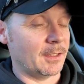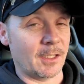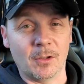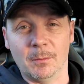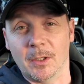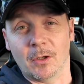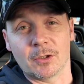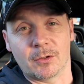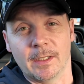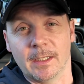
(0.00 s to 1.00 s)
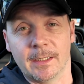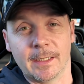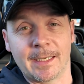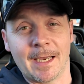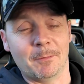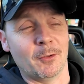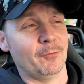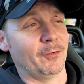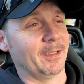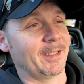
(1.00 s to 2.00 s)
I couldn't be arsed, really. I kept
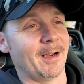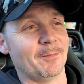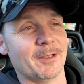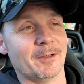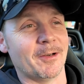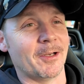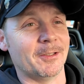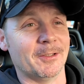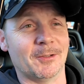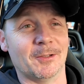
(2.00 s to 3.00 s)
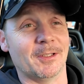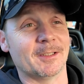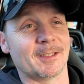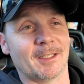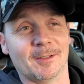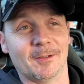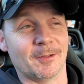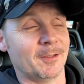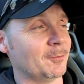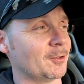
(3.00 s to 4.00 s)
moving the camera around and doing this, that and the
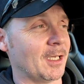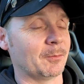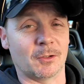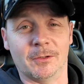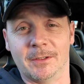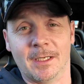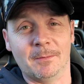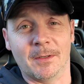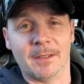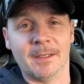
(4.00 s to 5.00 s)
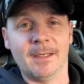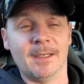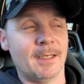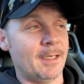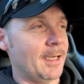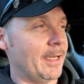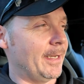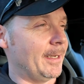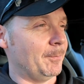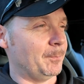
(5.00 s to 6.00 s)
other, and it was an absolute nightmare.
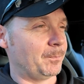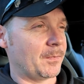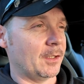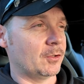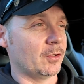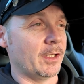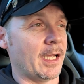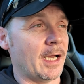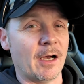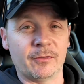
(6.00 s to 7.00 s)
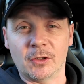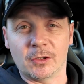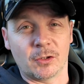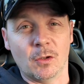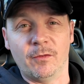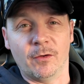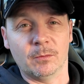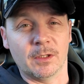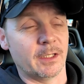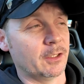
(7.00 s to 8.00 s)
So yeah, after I snow
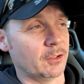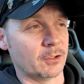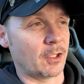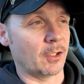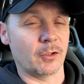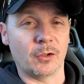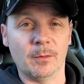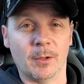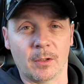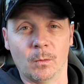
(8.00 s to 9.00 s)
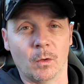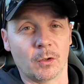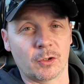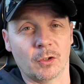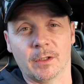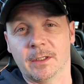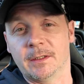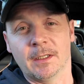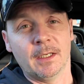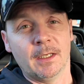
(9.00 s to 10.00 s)
foamed it, I just got the 2-bucket wash on it,